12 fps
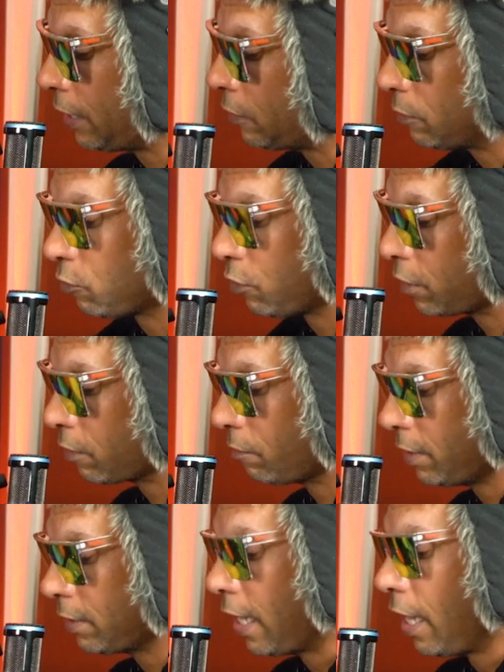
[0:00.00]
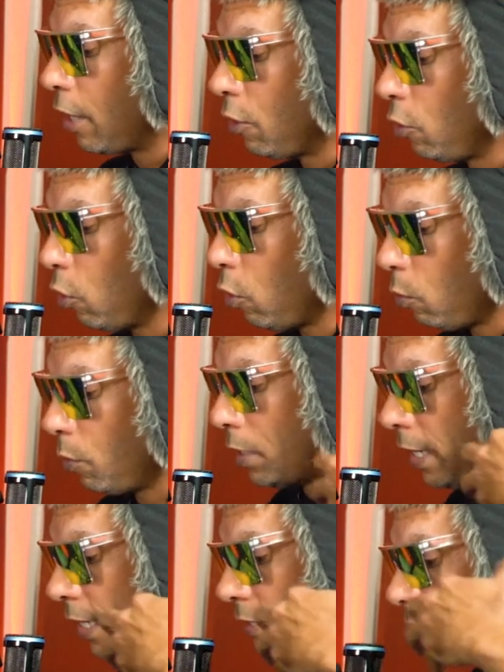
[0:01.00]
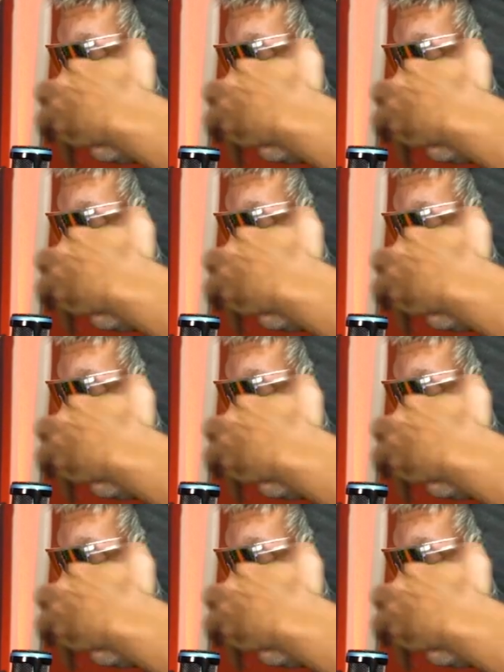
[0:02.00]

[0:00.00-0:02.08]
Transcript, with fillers: little trickeries. No one has